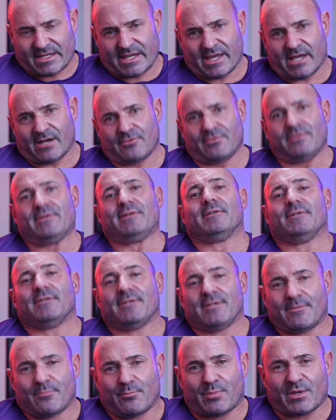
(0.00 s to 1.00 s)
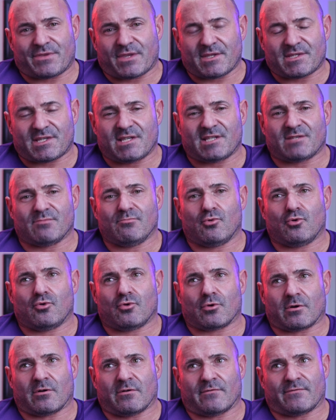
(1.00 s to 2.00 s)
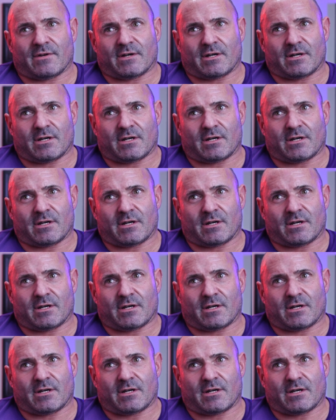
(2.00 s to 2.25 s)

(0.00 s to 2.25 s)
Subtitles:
down, but this is more of